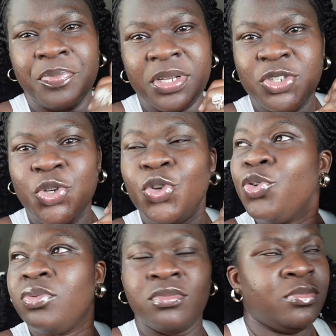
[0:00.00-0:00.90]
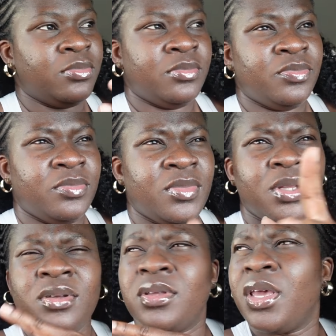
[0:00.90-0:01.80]
been to
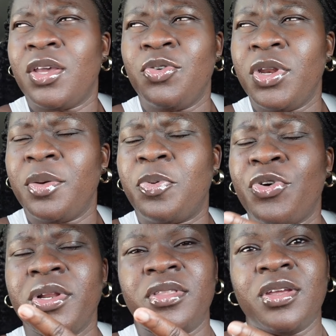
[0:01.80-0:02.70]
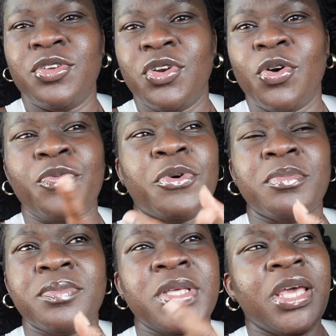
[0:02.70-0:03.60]
Cancun airport, then you know
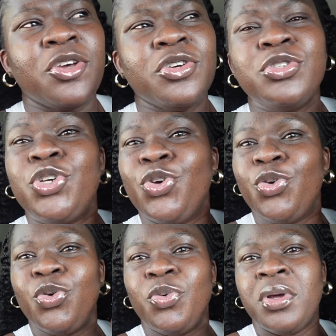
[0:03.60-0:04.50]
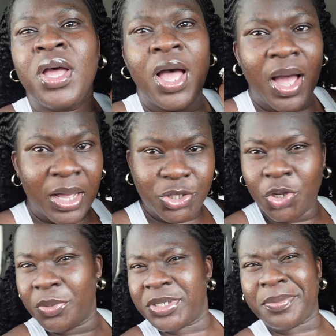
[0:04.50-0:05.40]
from Cancun to uh,
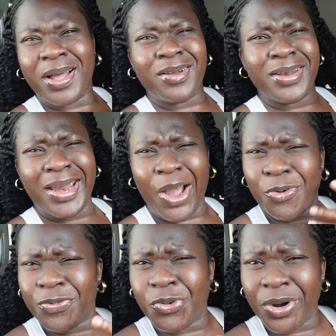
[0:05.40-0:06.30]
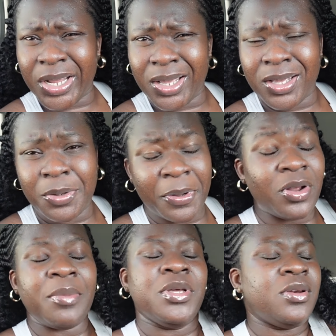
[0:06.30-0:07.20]
Tulum is about an hour 40, depend
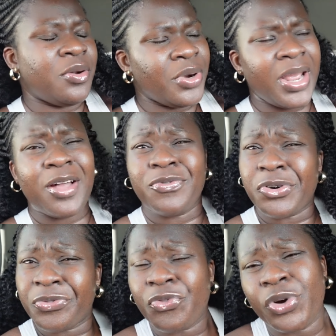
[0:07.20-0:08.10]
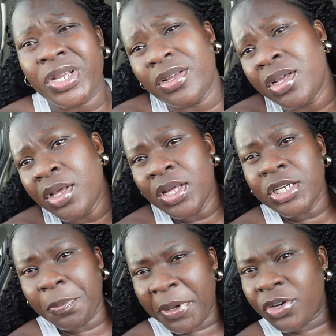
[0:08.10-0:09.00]
I mean hour and a half, hour 40,
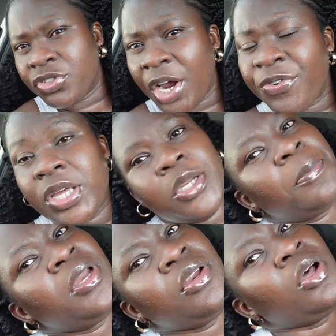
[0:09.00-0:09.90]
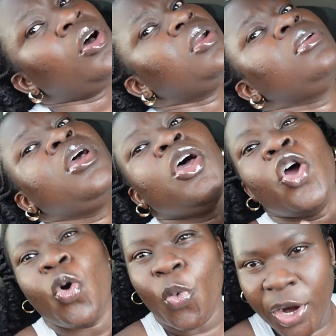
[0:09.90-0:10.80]
depending on traffic and depending on
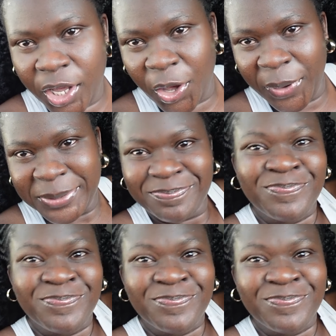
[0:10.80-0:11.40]
where you're going.